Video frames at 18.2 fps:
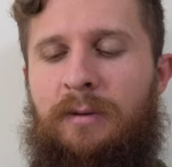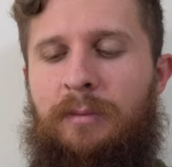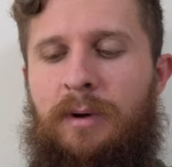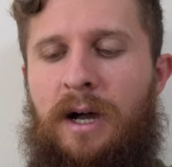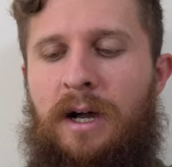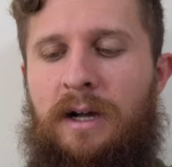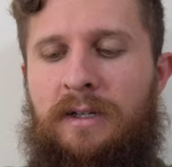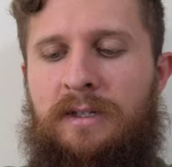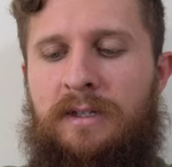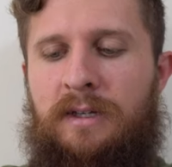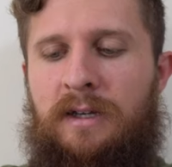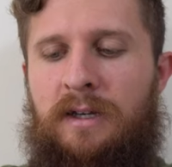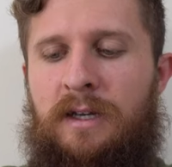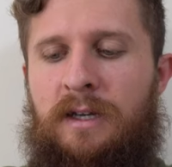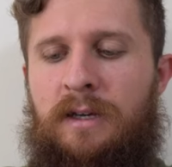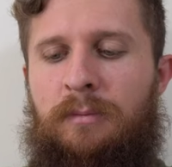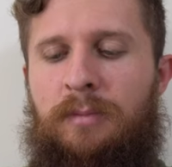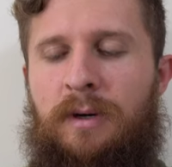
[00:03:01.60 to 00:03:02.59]
of the box,
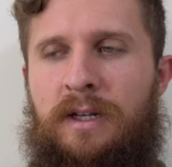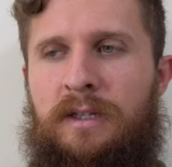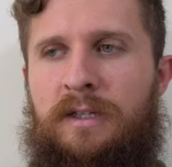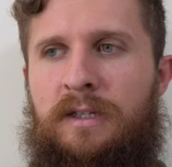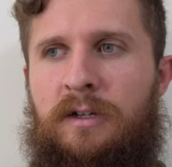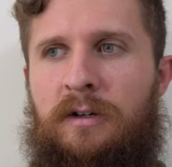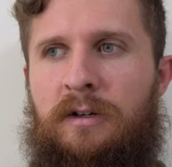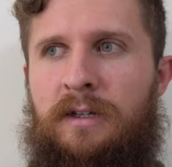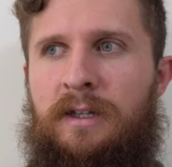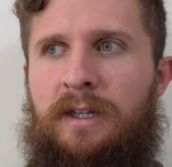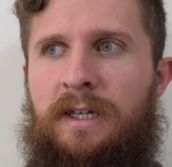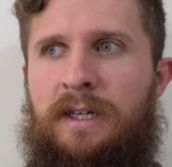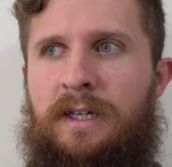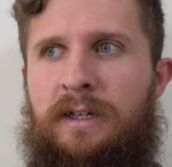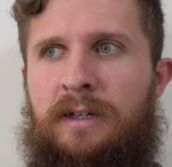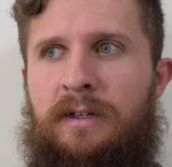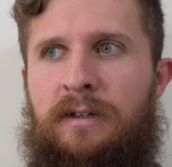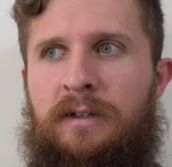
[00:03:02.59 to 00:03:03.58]
but it's
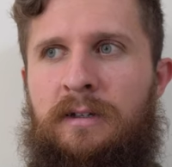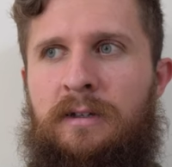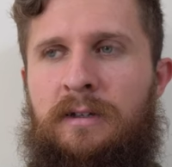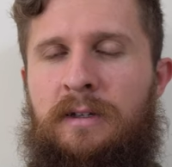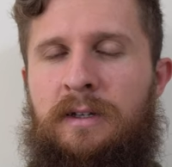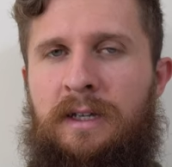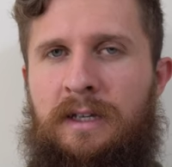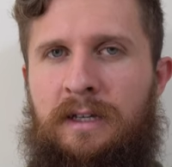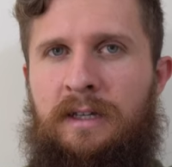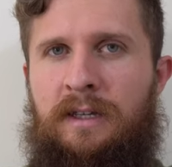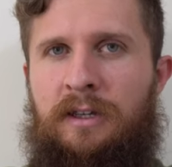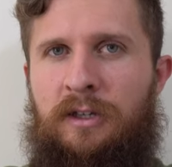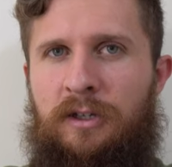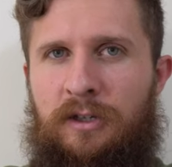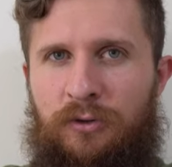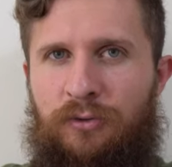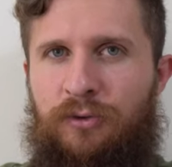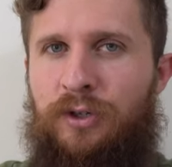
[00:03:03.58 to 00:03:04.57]
certainly,
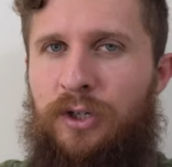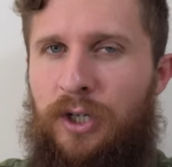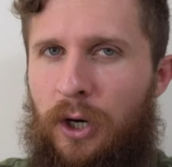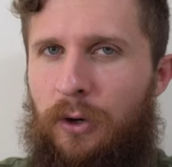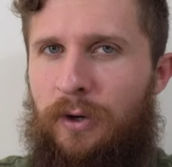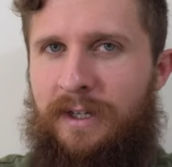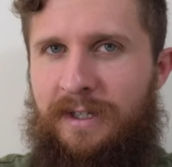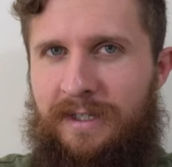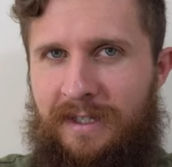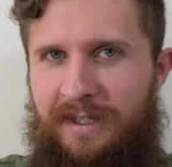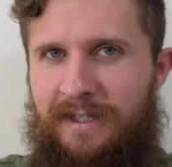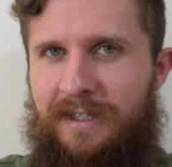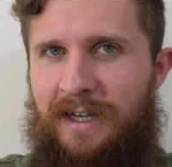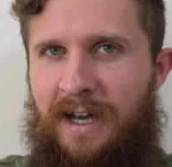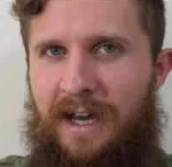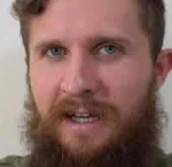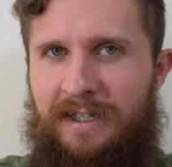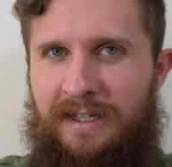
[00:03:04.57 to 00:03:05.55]
you notice its
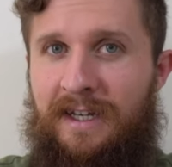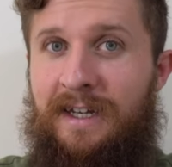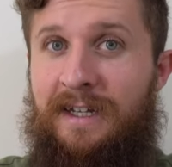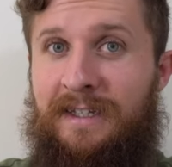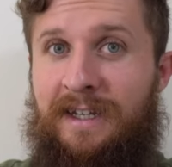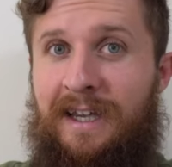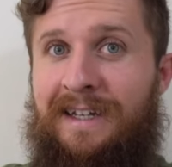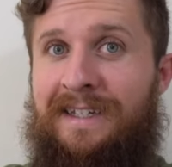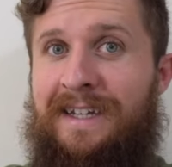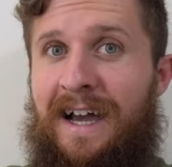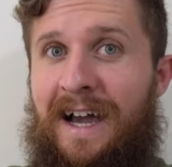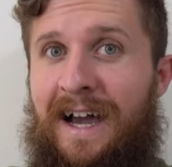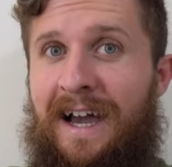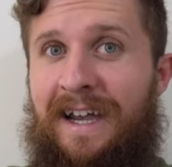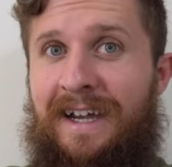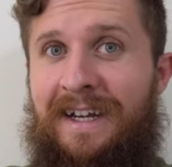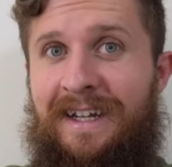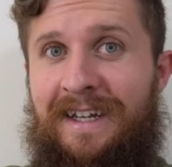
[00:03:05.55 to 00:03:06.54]
size. It is a
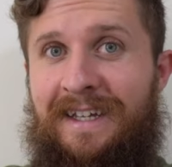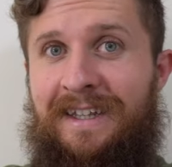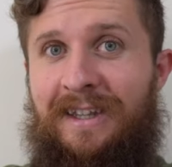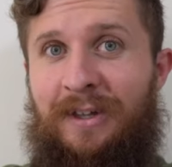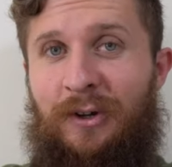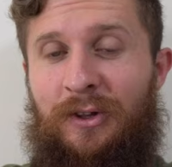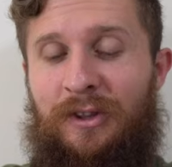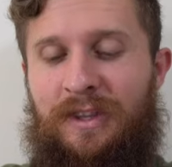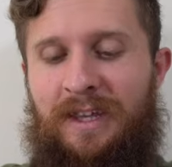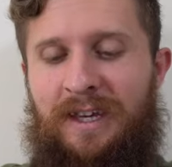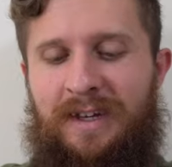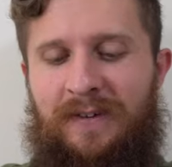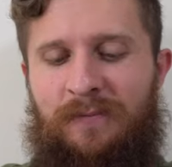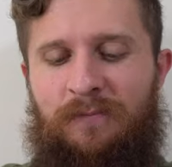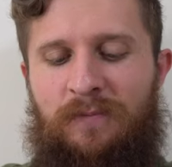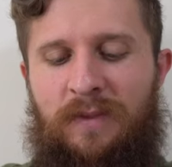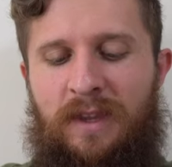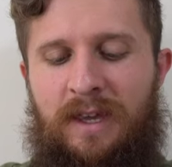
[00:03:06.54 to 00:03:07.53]
tiny little
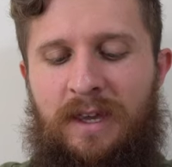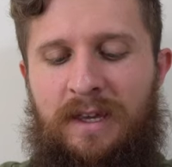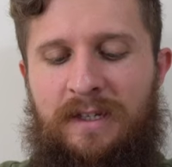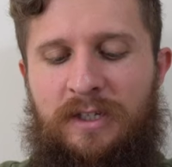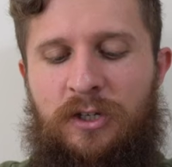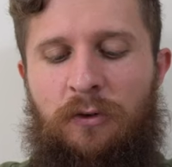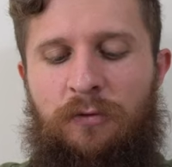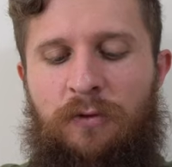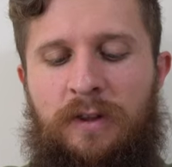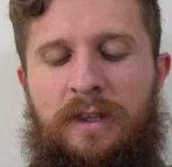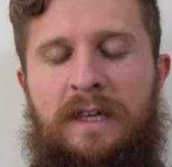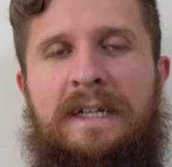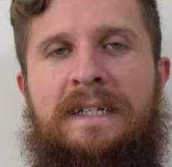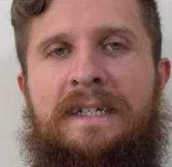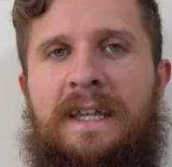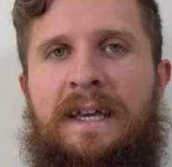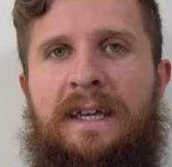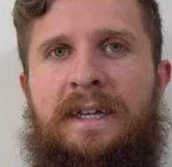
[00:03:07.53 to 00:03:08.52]
thing. So for
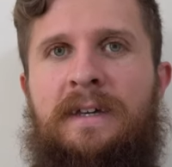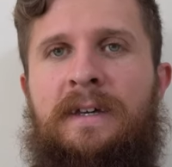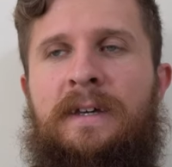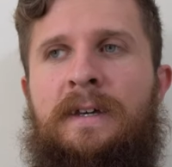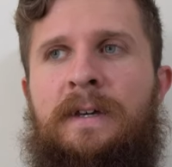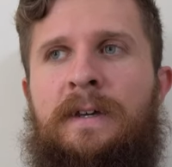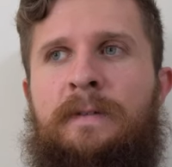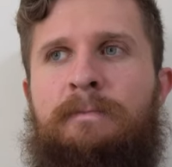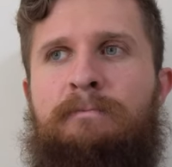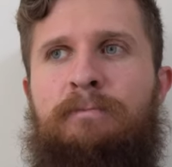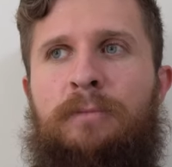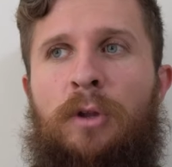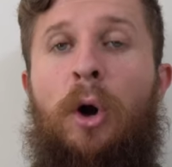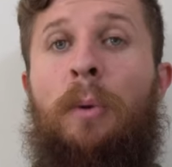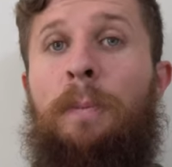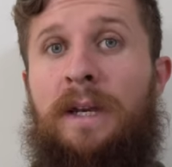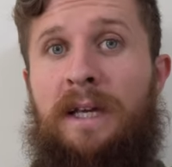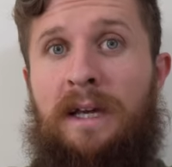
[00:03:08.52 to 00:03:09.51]
things like
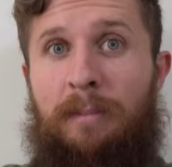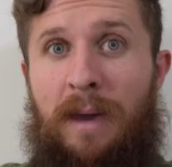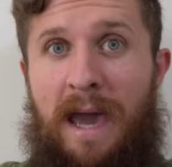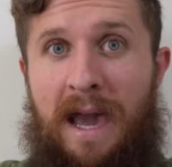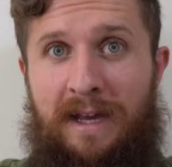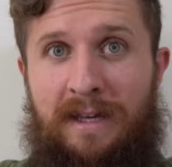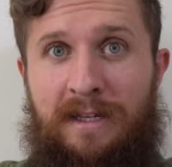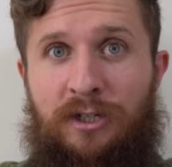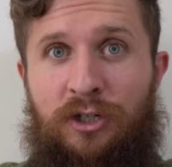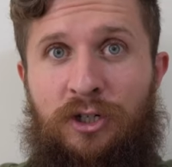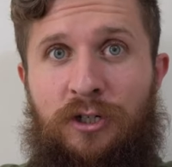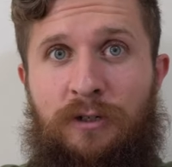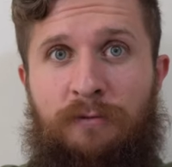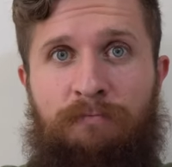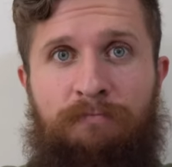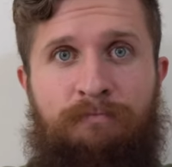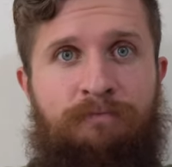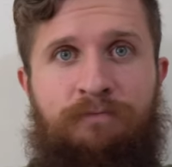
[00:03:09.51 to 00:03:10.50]
opening a
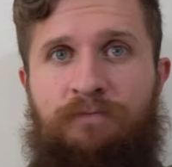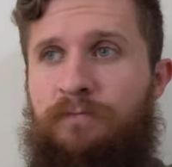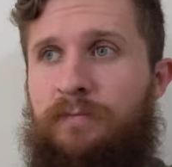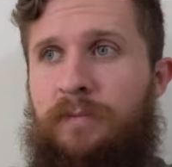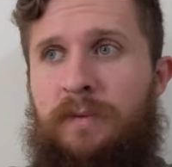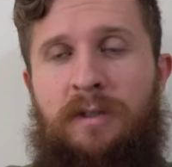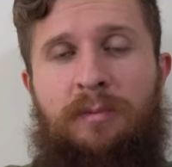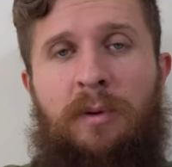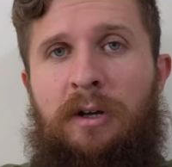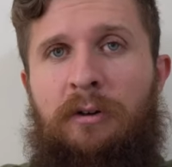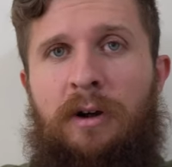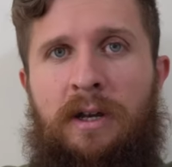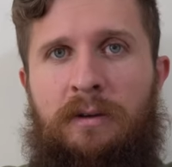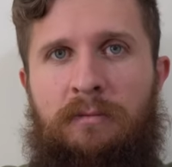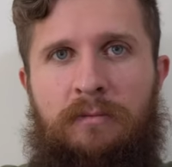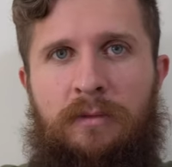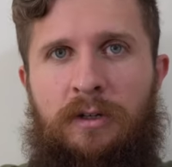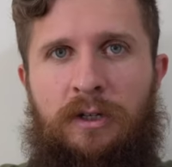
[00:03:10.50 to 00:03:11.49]
package, it's been
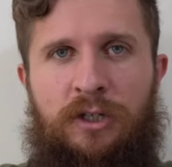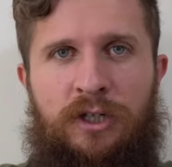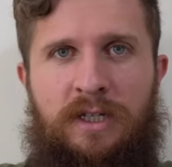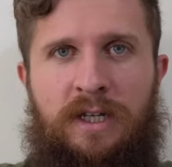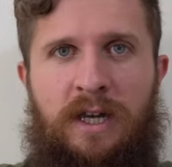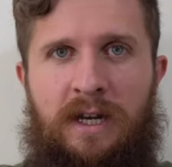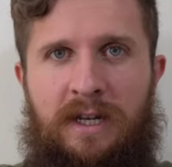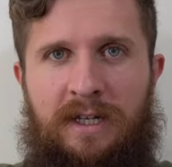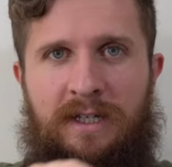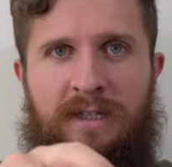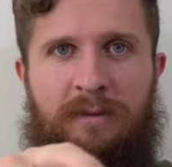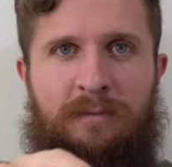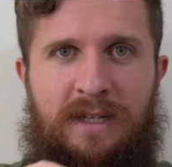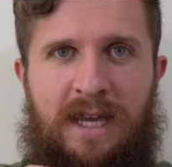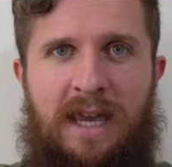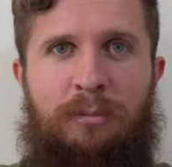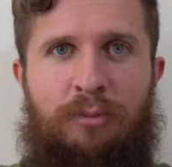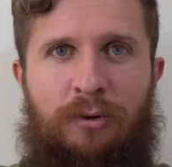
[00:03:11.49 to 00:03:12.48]
great. You're just cutting
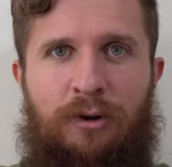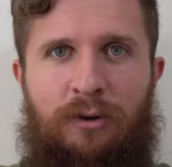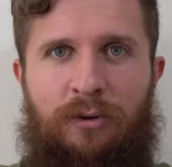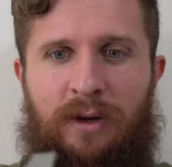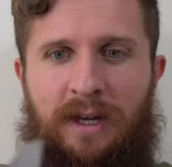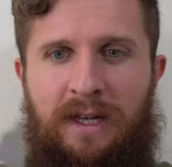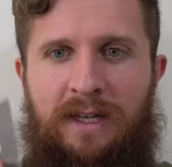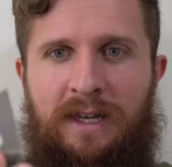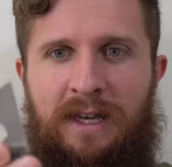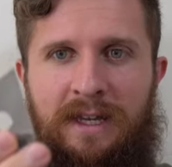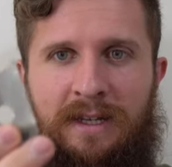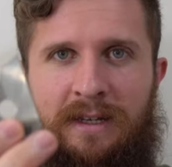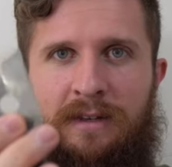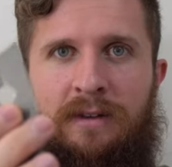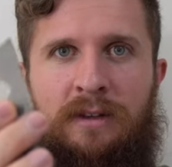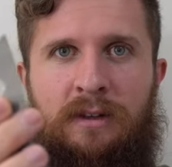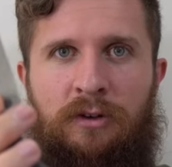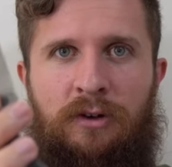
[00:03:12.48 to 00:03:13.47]
some tape real quick,
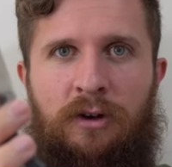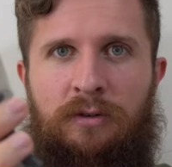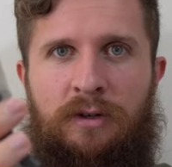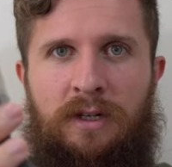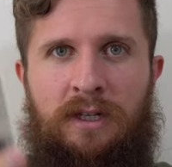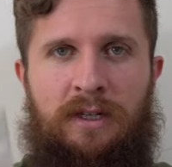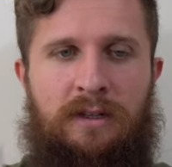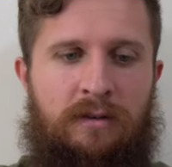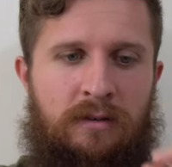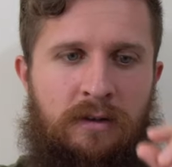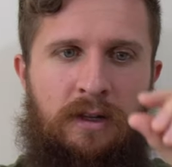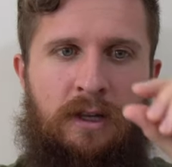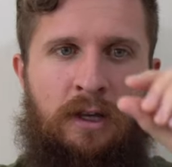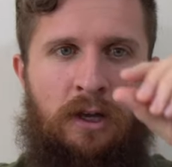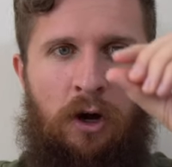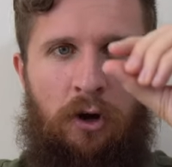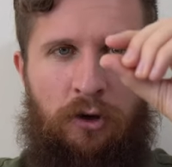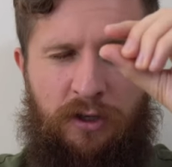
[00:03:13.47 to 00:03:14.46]
and you don't need,
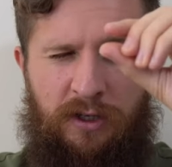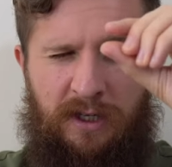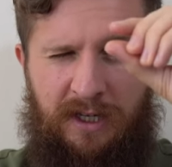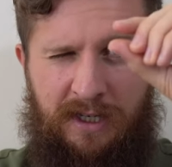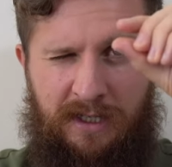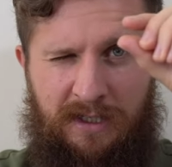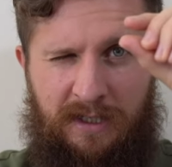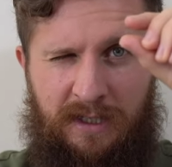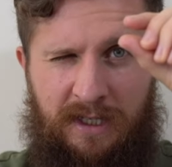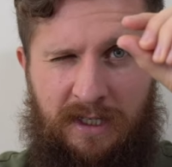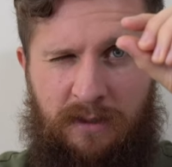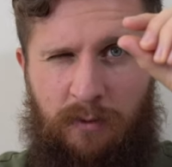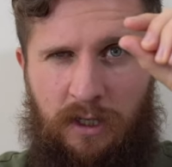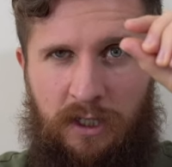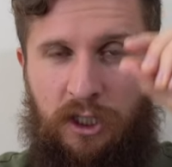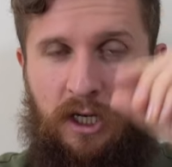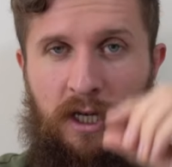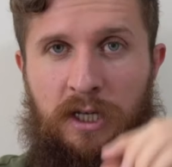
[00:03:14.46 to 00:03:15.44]
all you need is this
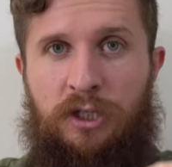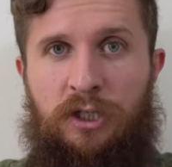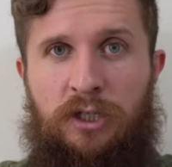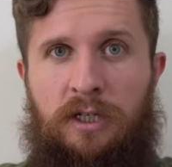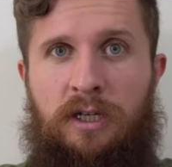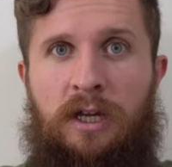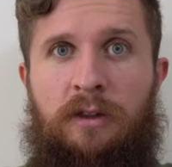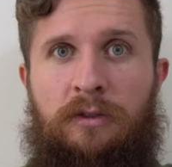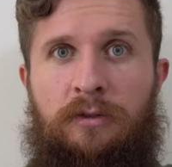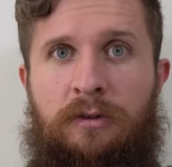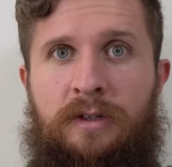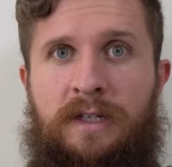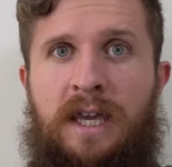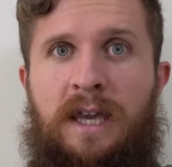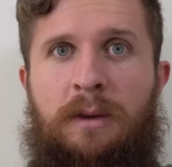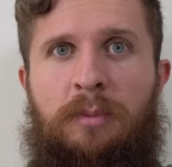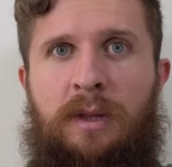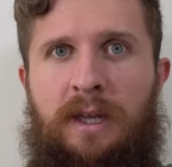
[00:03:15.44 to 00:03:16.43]
much edge to cut through
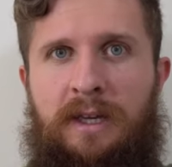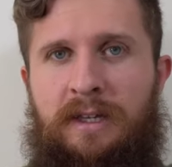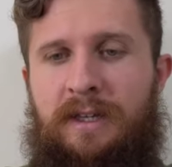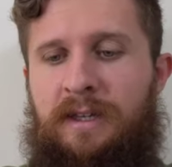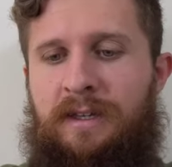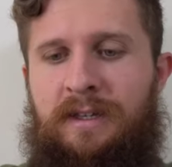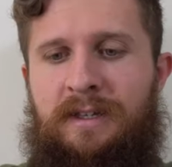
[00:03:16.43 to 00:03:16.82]
tape. Like,